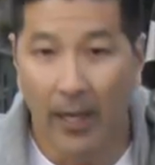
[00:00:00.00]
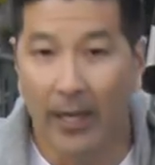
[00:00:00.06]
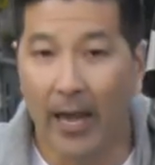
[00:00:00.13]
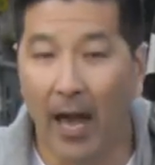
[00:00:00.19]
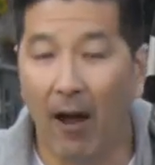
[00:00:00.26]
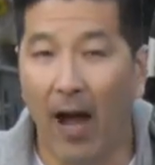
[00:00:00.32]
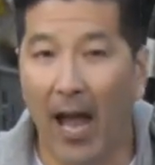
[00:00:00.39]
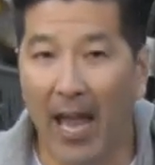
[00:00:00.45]

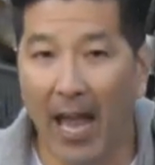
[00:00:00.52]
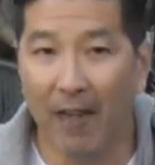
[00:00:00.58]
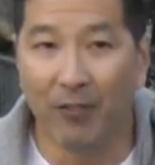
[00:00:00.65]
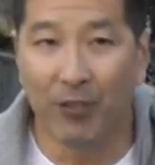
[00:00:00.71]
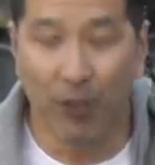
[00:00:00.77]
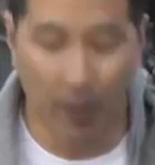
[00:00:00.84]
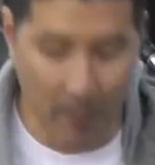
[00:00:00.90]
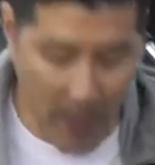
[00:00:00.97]
Now, I have
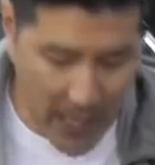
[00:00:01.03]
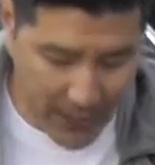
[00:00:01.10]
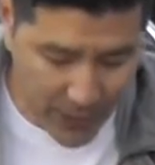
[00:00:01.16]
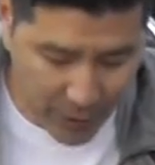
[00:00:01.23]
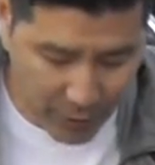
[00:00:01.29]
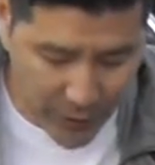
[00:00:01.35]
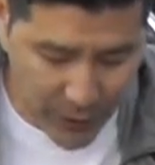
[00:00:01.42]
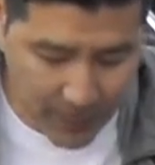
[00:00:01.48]

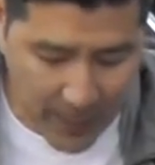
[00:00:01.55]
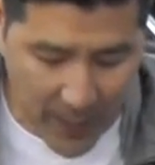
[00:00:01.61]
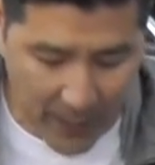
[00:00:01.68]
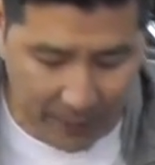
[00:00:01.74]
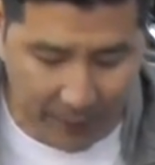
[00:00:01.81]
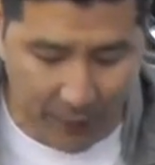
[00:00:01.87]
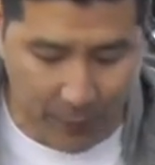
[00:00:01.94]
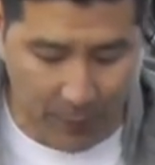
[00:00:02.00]
tremendous
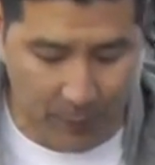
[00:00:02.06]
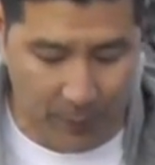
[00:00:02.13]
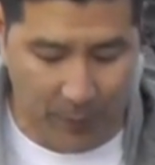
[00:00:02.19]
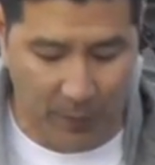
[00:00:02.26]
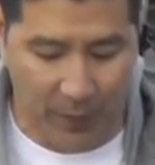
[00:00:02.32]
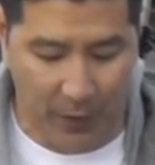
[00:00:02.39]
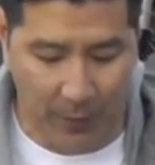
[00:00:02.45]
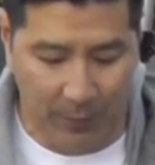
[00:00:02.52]
respect
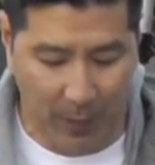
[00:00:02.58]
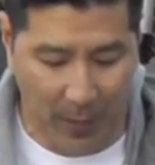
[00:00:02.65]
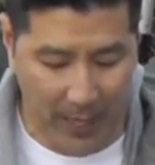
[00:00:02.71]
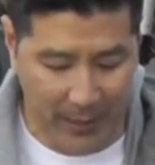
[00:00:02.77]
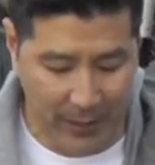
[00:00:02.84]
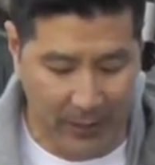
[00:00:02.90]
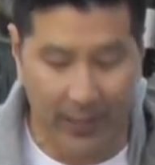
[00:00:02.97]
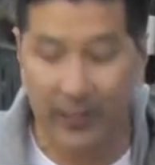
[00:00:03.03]
for the
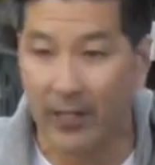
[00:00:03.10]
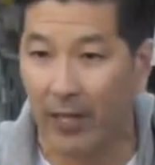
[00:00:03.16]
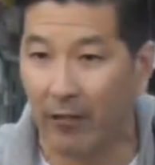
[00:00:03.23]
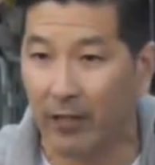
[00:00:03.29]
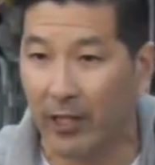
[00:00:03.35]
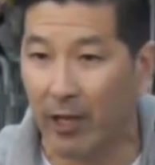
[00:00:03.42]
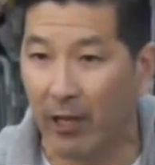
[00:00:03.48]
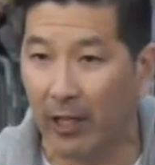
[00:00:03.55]
President and
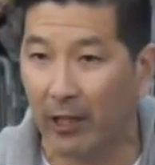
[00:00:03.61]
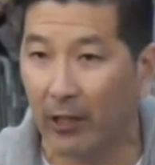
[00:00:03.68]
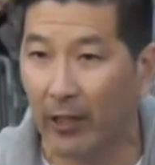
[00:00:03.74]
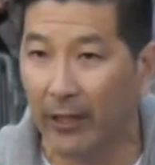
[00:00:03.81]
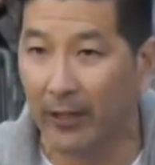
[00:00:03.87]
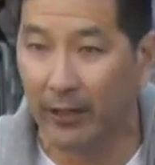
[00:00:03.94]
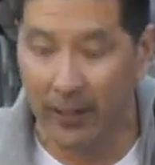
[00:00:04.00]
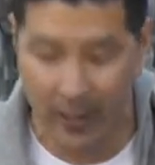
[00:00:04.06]
Secretary
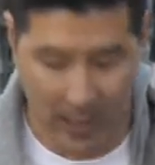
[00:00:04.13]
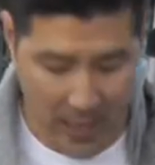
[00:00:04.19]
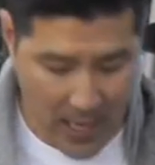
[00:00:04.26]
Clinton,